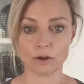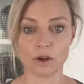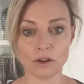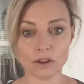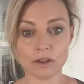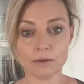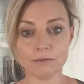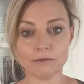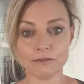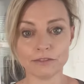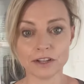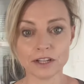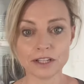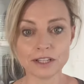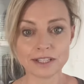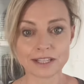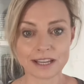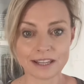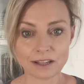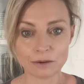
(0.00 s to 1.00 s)
on them
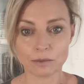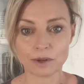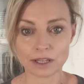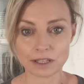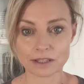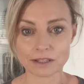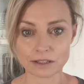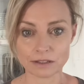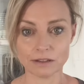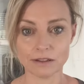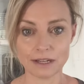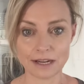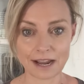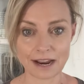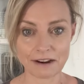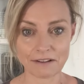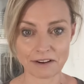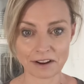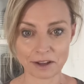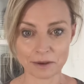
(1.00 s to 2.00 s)
first, and then we can start
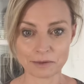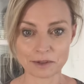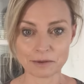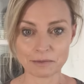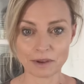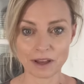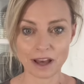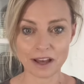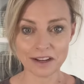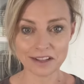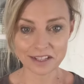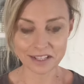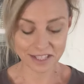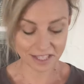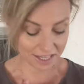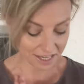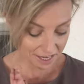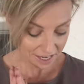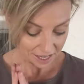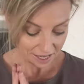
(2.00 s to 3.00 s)
layering up some colours.
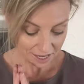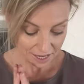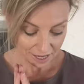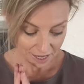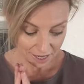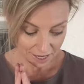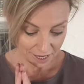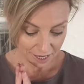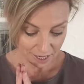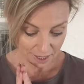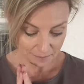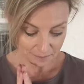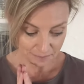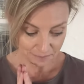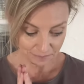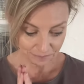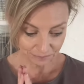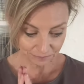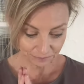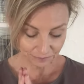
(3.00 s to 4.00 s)

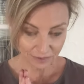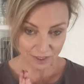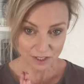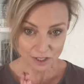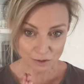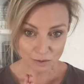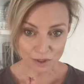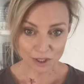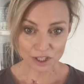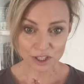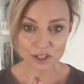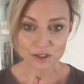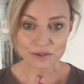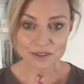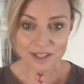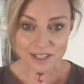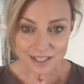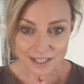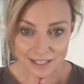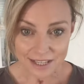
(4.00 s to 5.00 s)
So we're going to use
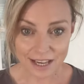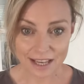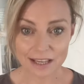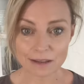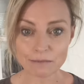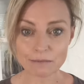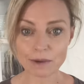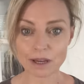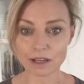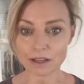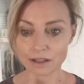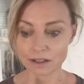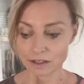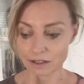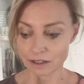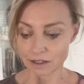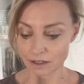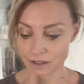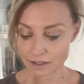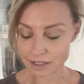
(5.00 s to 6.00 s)
the same
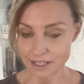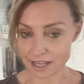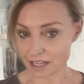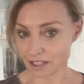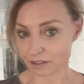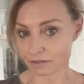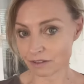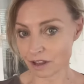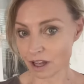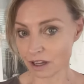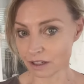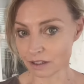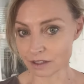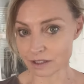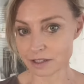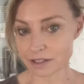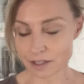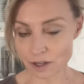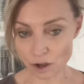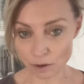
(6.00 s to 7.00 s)
set of
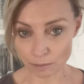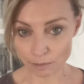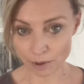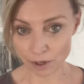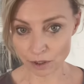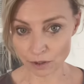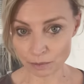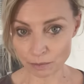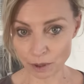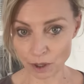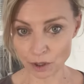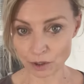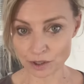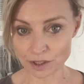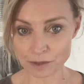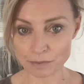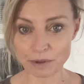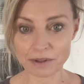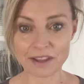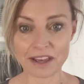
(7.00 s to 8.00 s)
colours on both
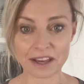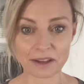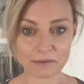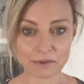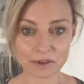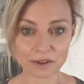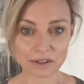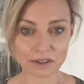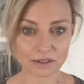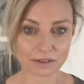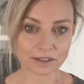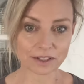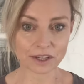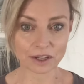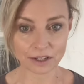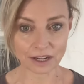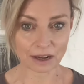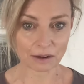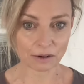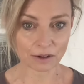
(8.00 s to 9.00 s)
pots, but they're going to
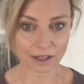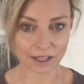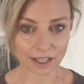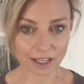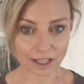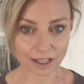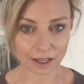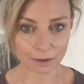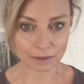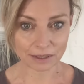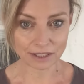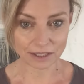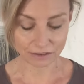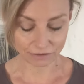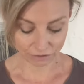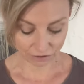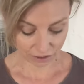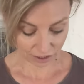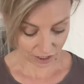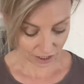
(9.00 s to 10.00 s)
turn out looking a bit
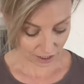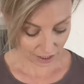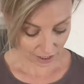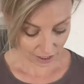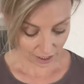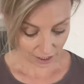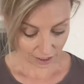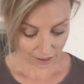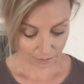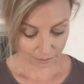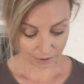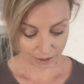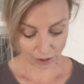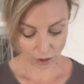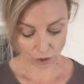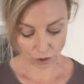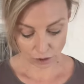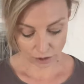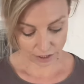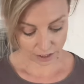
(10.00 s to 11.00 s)
different
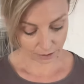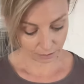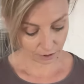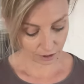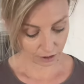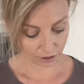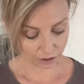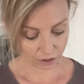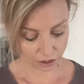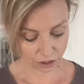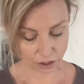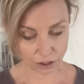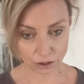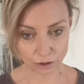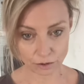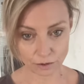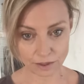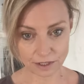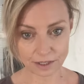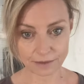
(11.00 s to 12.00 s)
because I'm going to
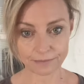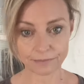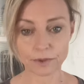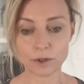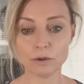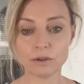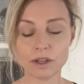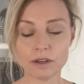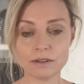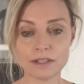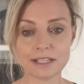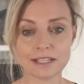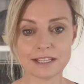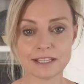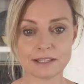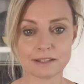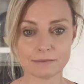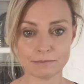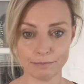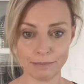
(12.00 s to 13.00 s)
use, although this
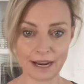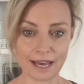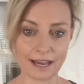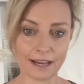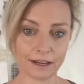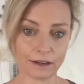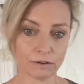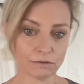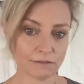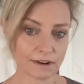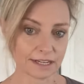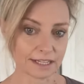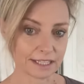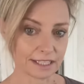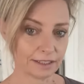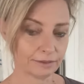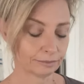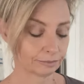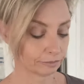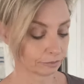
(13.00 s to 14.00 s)
is black already,